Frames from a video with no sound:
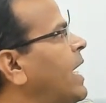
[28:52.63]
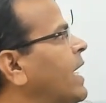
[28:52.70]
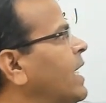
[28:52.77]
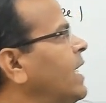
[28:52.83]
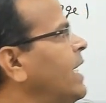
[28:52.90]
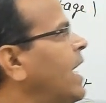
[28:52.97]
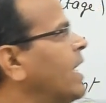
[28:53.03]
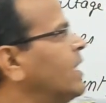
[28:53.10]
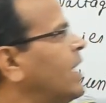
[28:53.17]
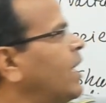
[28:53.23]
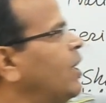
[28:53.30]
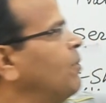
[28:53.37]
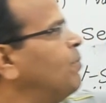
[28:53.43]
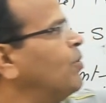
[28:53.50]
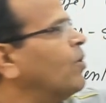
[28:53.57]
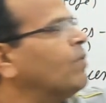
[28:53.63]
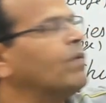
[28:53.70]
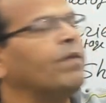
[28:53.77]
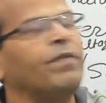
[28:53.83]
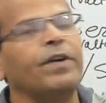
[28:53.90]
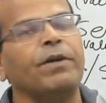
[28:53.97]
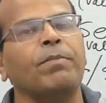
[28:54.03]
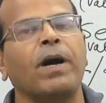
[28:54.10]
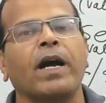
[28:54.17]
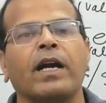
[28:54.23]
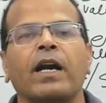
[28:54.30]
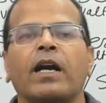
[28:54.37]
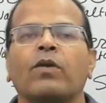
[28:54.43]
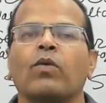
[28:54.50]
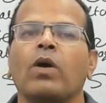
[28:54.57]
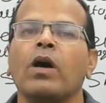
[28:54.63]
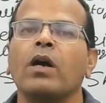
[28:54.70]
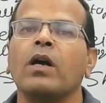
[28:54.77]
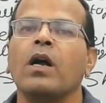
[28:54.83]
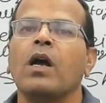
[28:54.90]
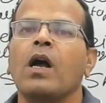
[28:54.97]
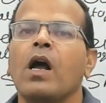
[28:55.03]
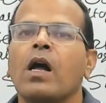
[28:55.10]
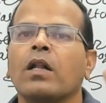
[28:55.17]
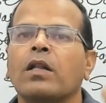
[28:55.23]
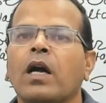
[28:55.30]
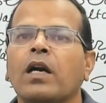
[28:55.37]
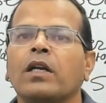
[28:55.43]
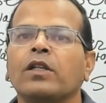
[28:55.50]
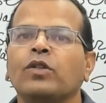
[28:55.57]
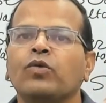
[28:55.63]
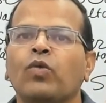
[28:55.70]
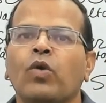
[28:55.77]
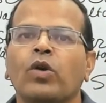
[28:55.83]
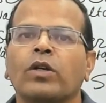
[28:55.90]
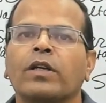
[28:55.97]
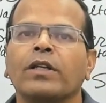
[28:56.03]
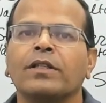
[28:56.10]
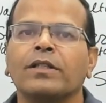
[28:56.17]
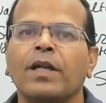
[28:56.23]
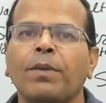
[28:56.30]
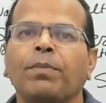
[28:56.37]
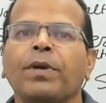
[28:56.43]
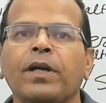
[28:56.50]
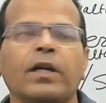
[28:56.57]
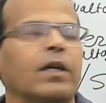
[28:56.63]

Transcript: at the input of the feedback network, that is voltage sampling.